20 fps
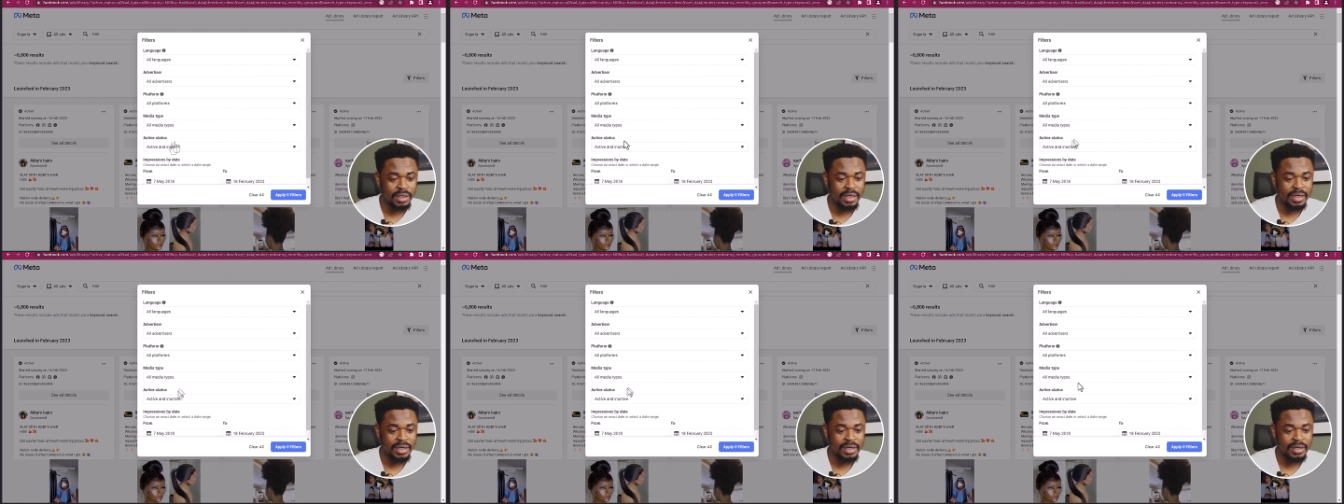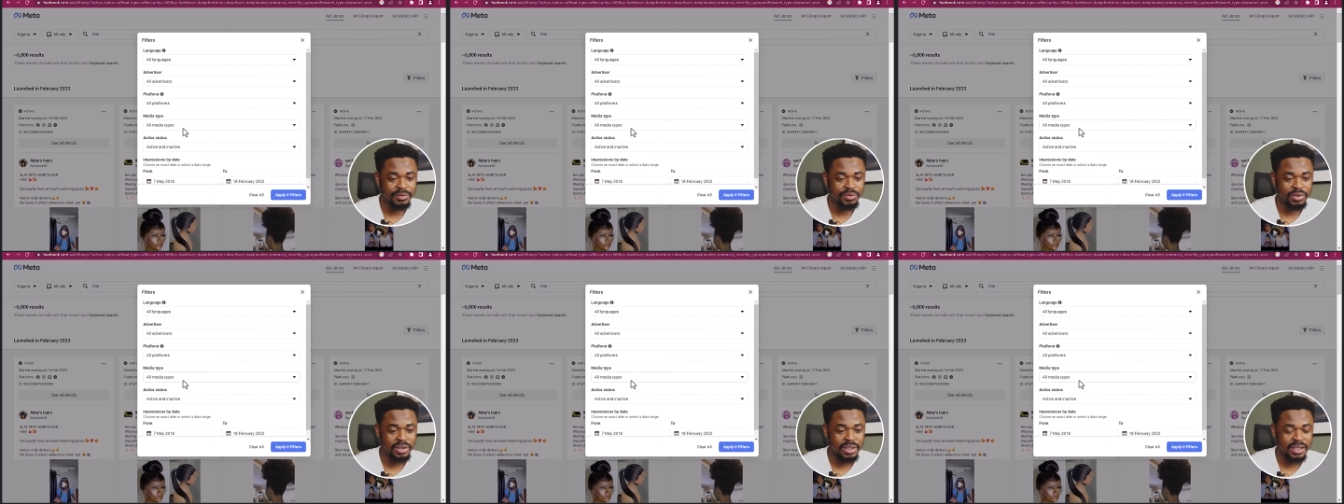
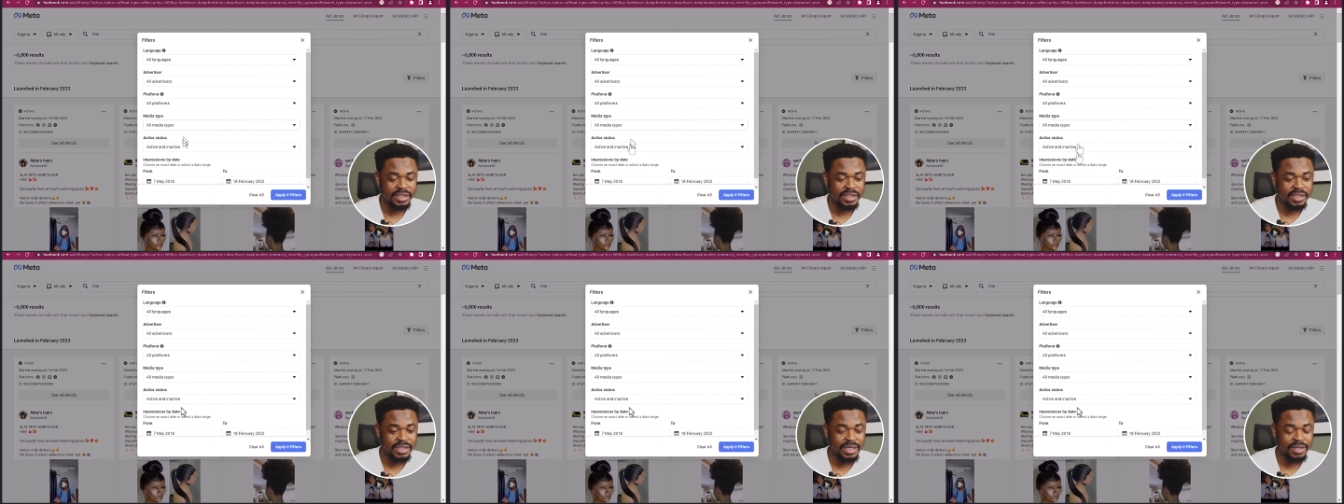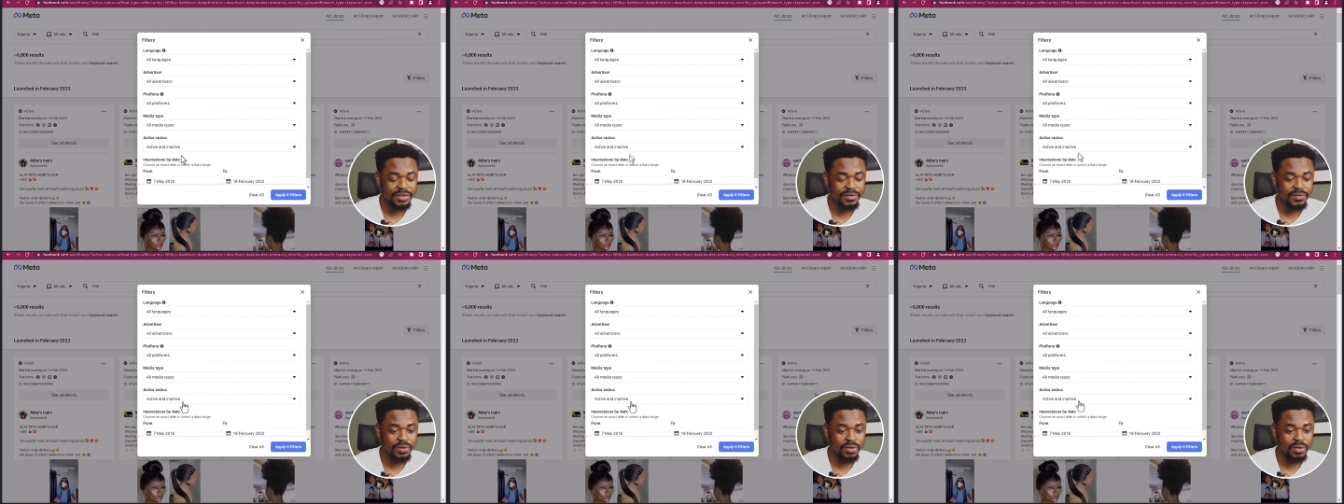And uh, you can
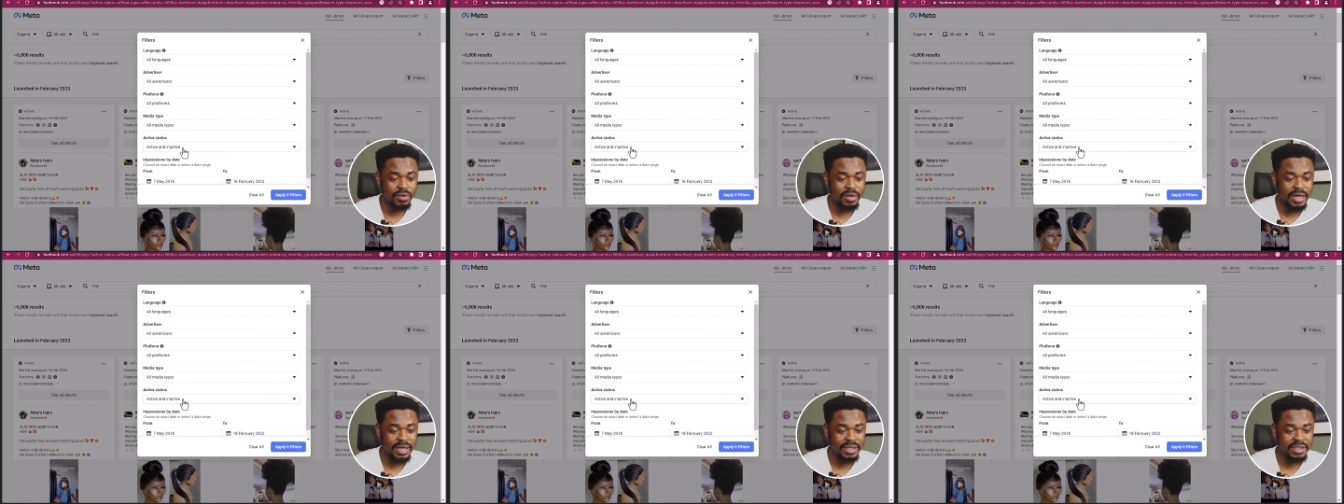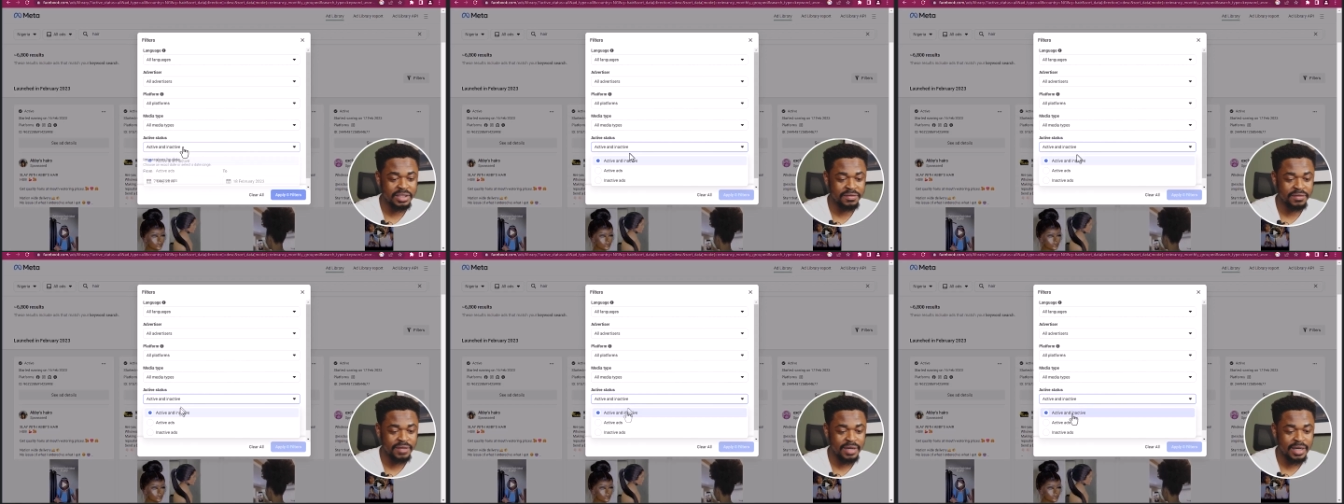search for
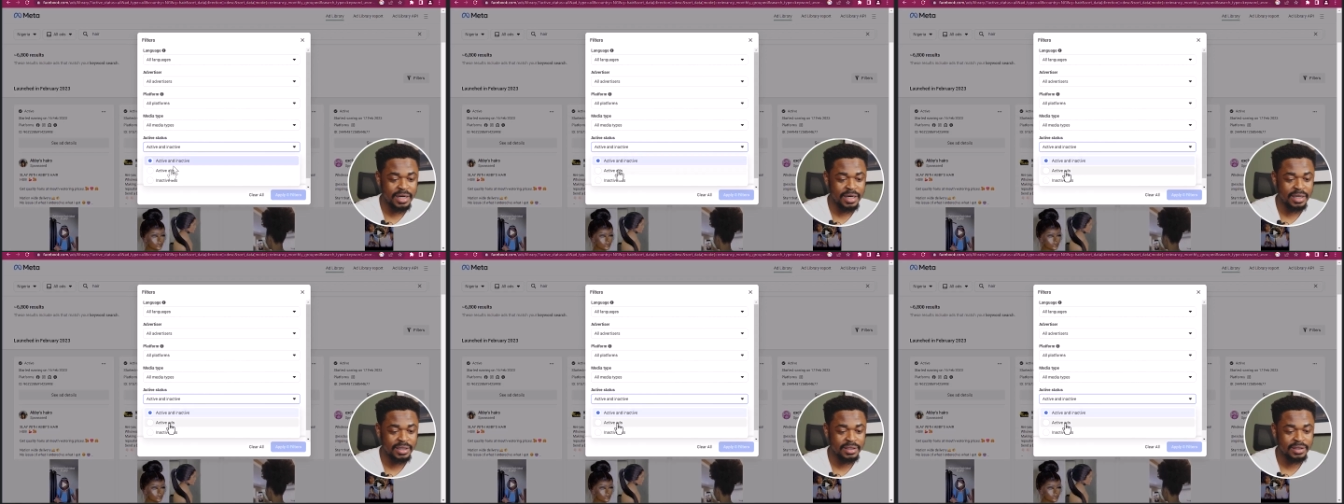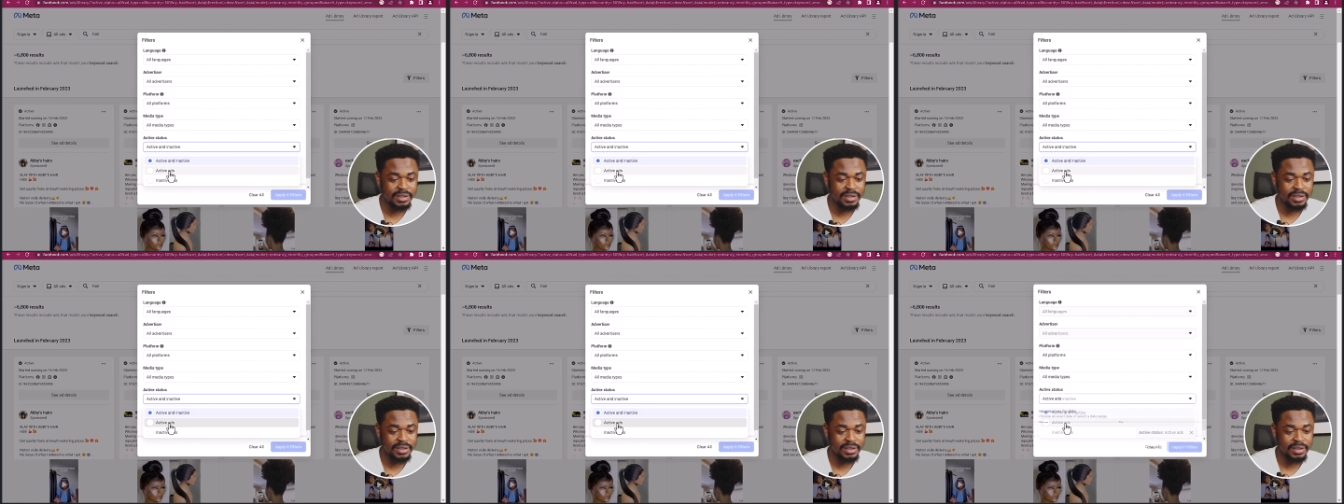active
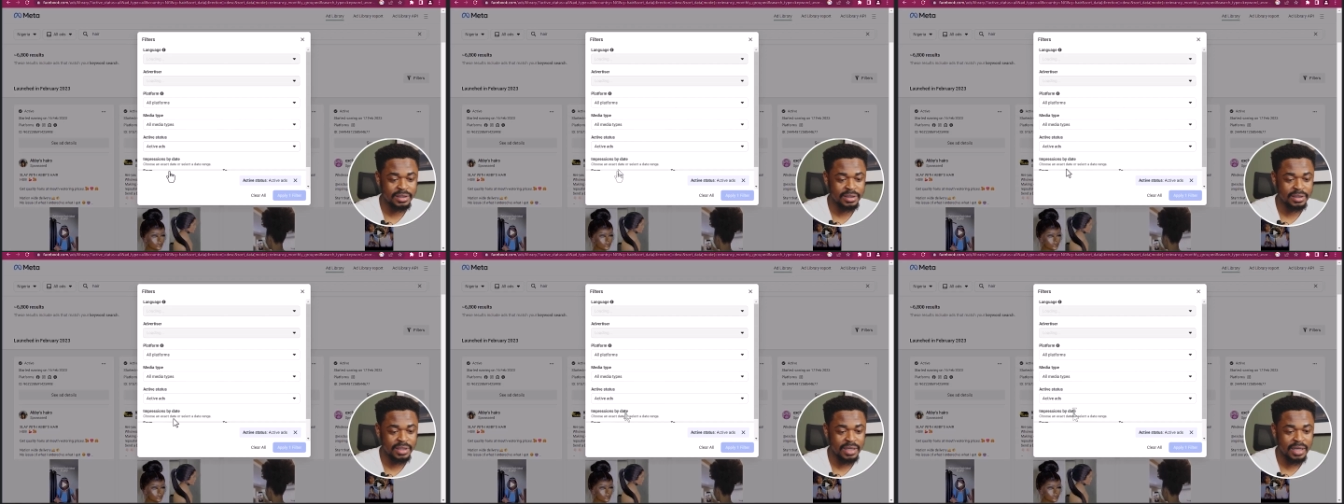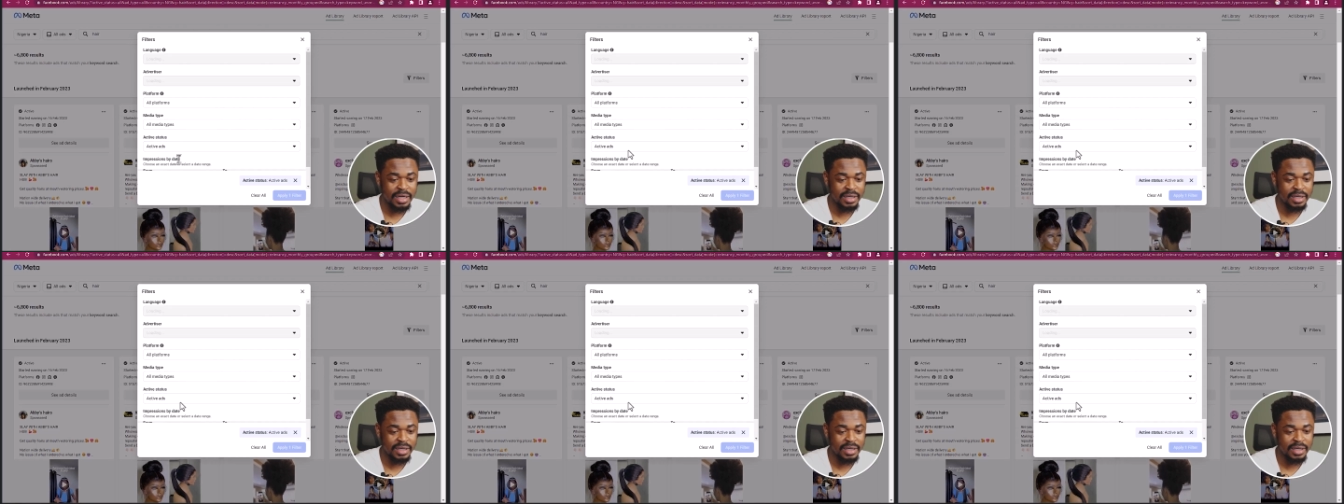ads,